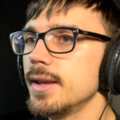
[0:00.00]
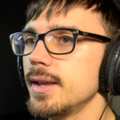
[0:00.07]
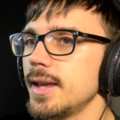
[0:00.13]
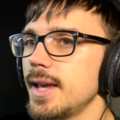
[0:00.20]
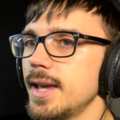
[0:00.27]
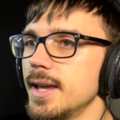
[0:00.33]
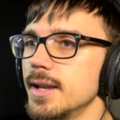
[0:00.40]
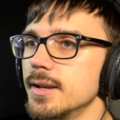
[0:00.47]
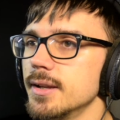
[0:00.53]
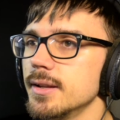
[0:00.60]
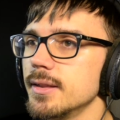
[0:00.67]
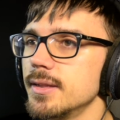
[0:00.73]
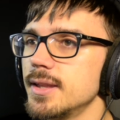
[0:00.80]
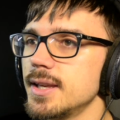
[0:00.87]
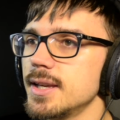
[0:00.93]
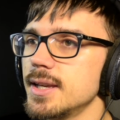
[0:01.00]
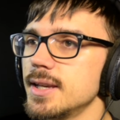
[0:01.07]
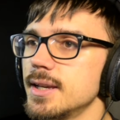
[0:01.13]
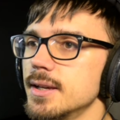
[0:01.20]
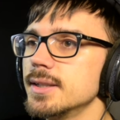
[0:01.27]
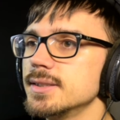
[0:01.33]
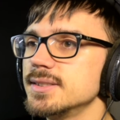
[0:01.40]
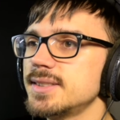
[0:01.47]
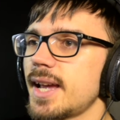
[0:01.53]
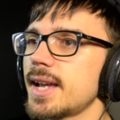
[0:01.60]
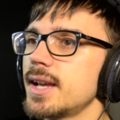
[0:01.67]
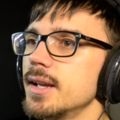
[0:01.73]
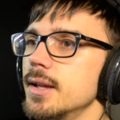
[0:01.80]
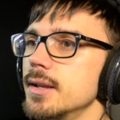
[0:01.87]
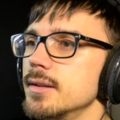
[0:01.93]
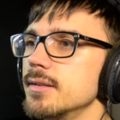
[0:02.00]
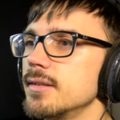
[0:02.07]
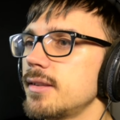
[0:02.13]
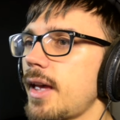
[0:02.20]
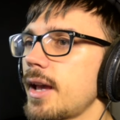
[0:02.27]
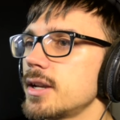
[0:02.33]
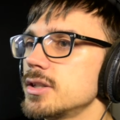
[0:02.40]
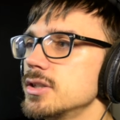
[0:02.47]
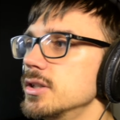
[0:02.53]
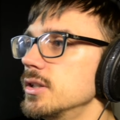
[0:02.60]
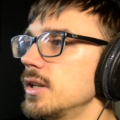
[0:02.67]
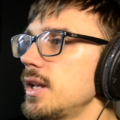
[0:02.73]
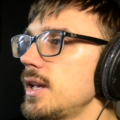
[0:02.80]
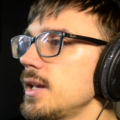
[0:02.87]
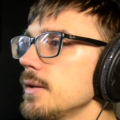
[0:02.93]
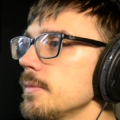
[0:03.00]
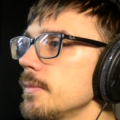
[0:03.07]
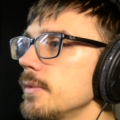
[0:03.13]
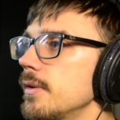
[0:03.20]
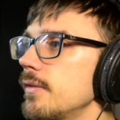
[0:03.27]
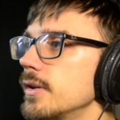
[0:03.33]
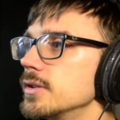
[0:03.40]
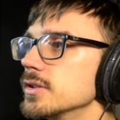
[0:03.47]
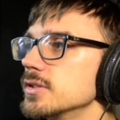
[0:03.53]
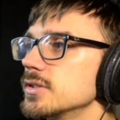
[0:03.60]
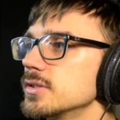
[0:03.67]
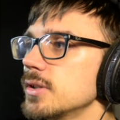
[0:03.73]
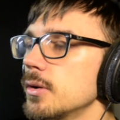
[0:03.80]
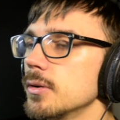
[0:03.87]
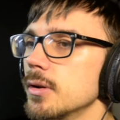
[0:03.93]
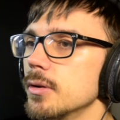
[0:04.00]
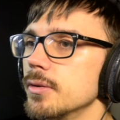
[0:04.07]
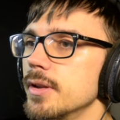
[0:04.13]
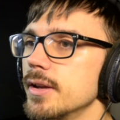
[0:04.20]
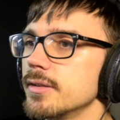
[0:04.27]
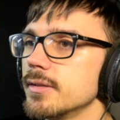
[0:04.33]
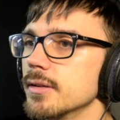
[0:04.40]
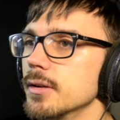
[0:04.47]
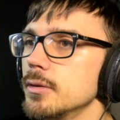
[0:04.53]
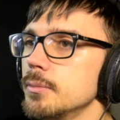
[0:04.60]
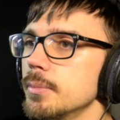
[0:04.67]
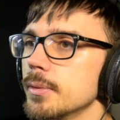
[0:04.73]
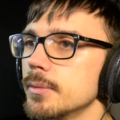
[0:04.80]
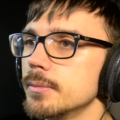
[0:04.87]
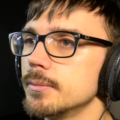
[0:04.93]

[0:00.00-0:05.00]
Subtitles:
in the second section here. If I just solo this loop.